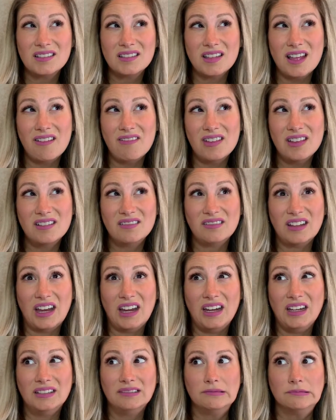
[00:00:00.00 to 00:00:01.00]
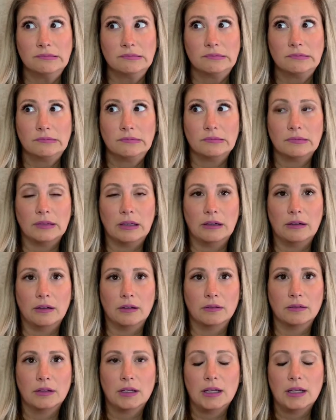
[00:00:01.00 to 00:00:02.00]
7, 8, I don't know,